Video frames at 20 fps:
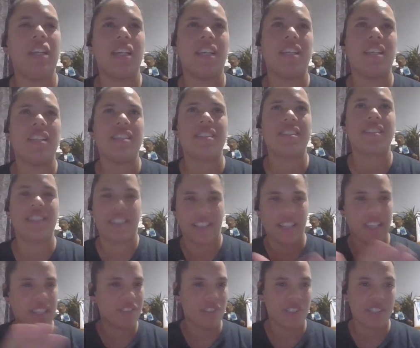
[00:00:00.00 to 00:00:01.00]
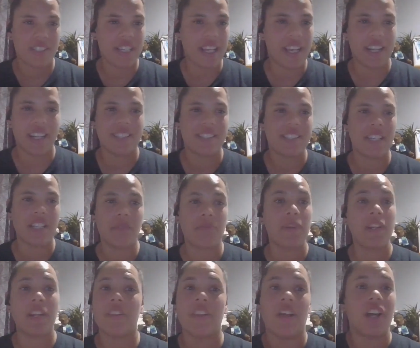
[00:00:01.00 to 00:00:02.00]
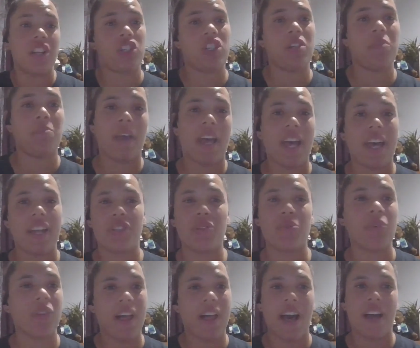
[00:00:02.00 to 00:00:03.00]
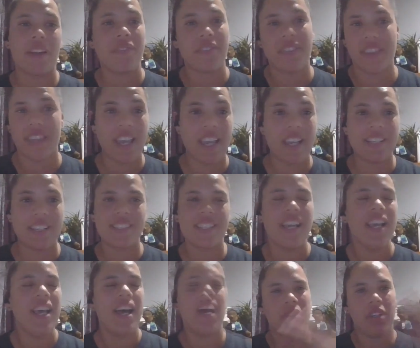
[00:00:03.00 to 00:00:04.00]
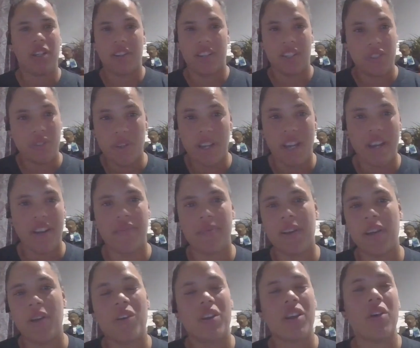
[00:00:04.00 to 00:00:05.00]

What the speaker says: is, like Chris said, it's been a launching pad to a lot of things. I do have my own